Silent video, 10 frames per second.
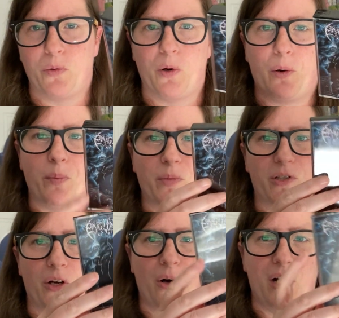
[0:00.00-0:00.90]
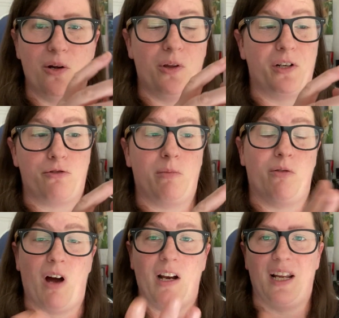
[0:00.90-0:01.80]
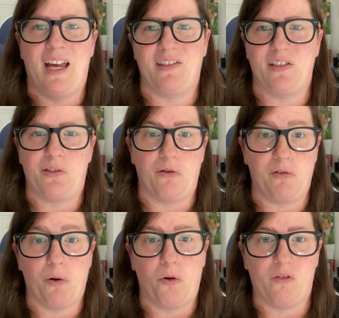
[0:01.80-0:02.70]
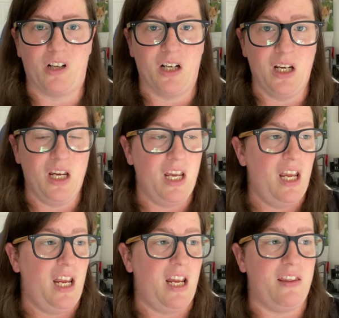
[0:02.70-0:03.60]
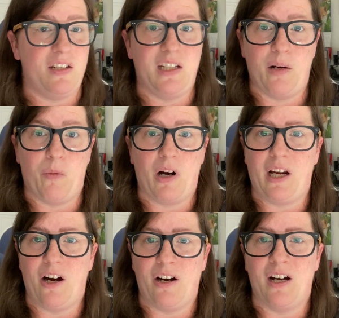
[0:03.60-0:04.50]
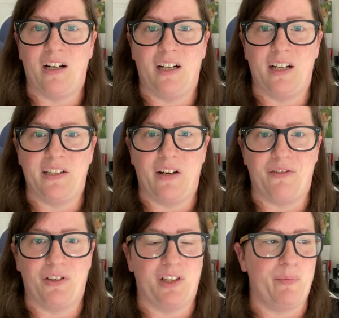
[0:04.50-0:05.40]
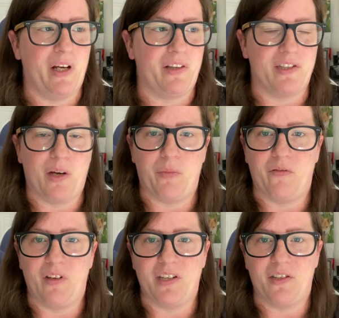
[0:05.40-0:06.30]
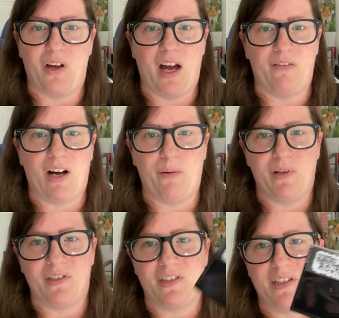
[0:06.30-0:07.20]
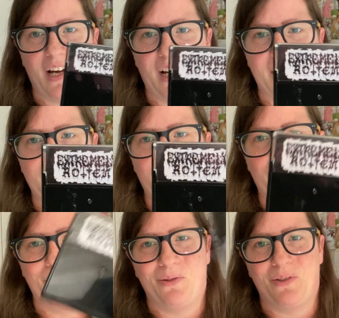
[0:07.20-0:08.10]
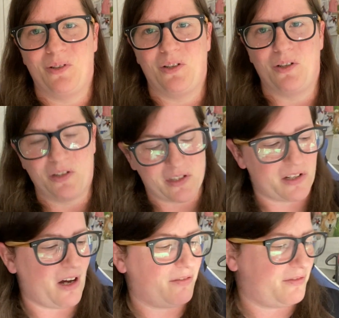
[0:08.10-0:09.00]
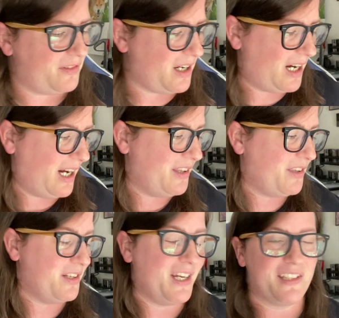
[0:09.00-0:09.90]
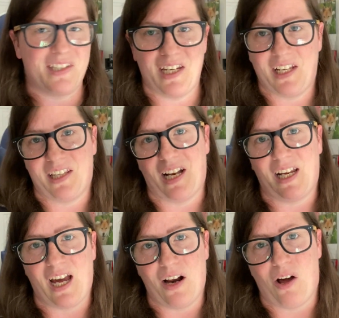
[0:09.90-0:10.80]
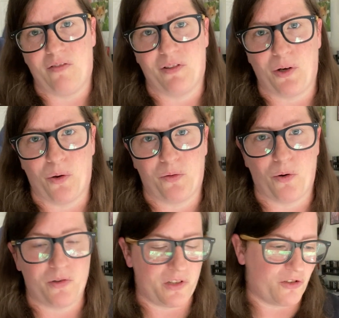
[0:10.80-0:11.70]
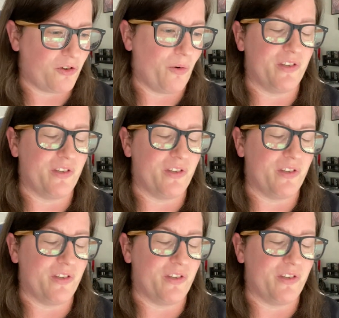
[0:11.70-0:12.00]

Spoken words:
Throne. So I know that Extremely Rotten has it. So if you're over in the Denmark area, definitely pick this up if they still have copies in stock. So good stuff. And then the next thing that I got off of Goat Throne's distro